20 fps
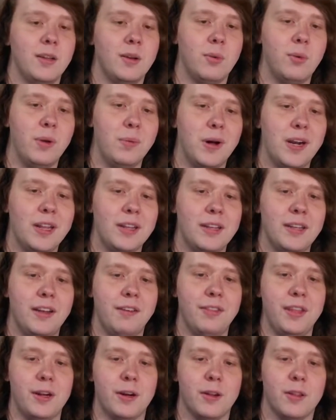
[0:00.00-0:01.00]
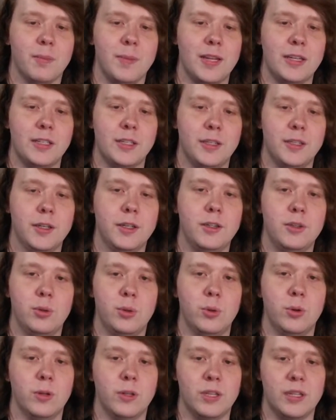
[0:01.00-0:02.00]
we wanted to give the Earth Mage a good
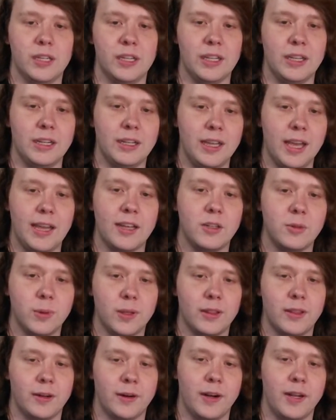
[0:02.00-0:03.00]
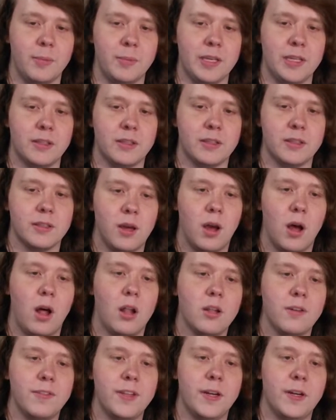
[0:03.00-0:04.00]
tool to engage with their enemies. All
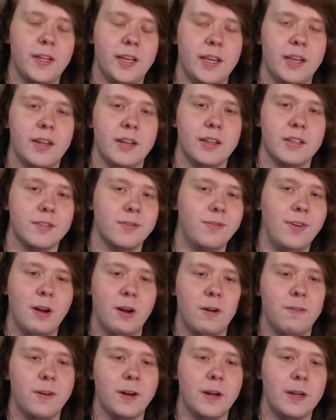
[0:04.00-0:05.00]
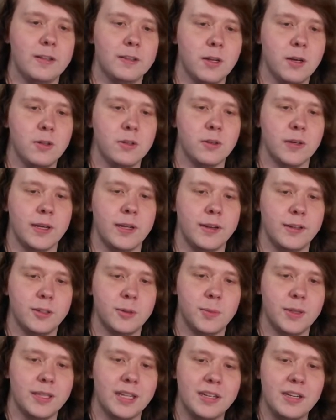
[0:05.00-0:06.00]
of their kit is very close range,
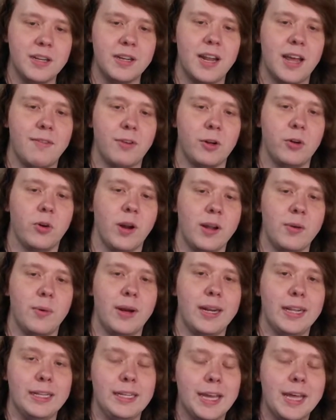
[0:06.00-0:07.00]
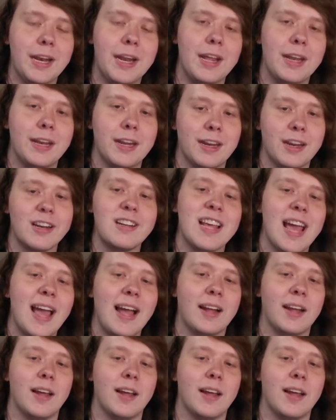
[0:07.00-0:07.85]
but they didn't have a great way to get in and attack